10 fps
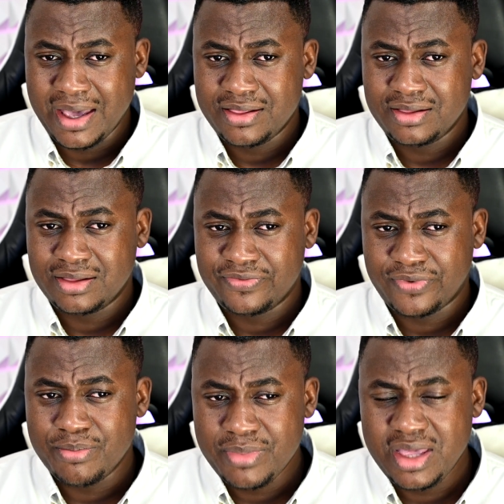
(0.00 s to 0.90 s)
And
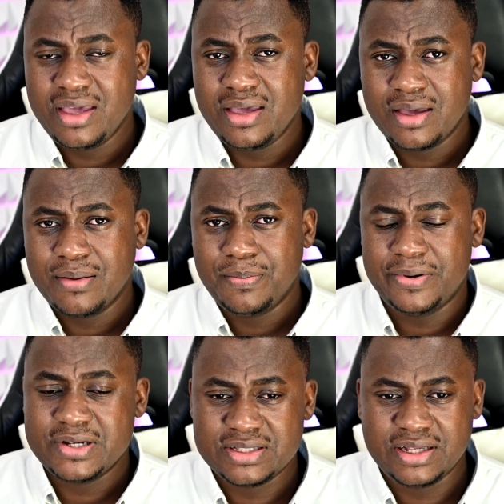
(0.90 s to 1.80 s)
for me
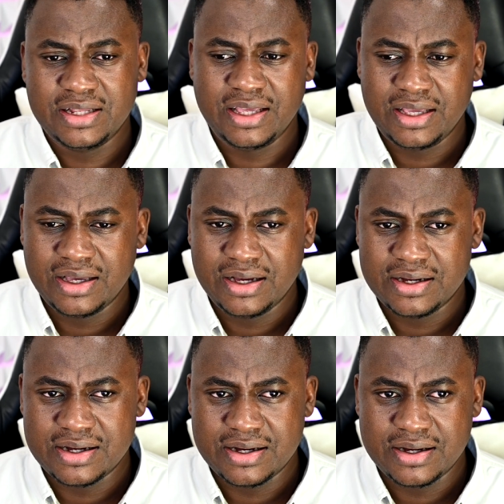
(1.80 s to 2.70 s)
personally,
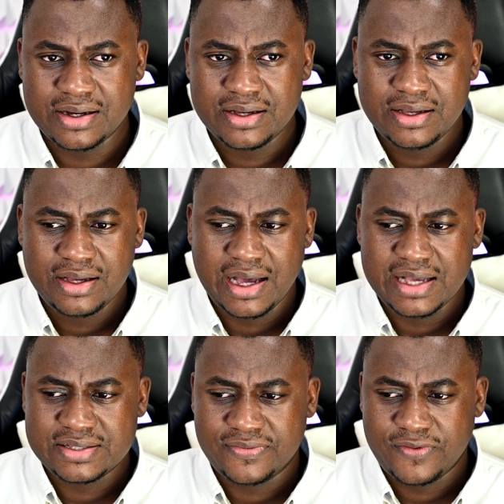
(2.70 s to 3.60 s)

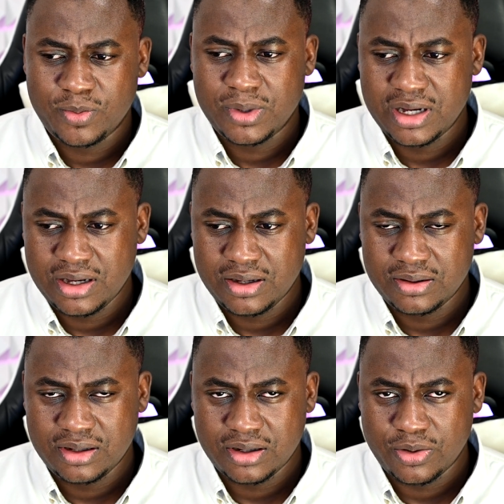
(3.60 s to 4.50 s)
as a former
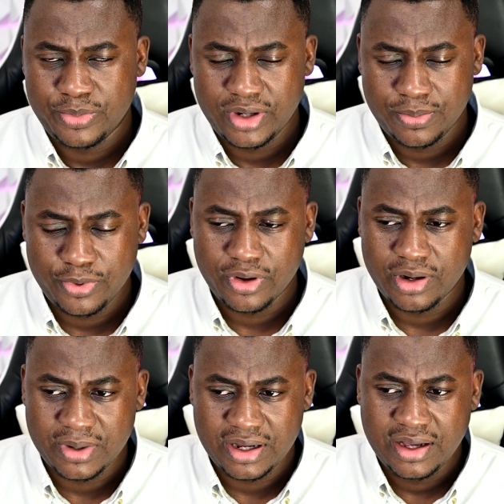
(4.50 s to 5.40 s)
computer
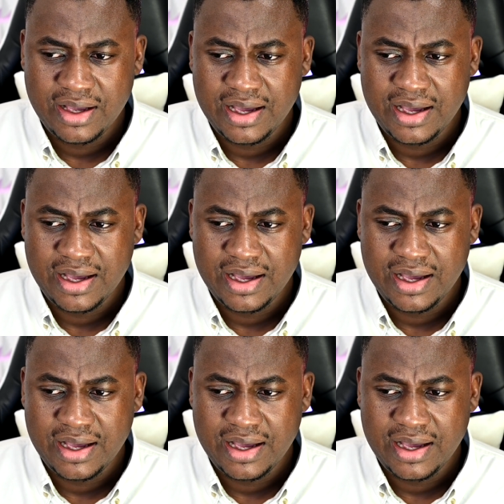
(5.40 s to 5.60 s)
programmer,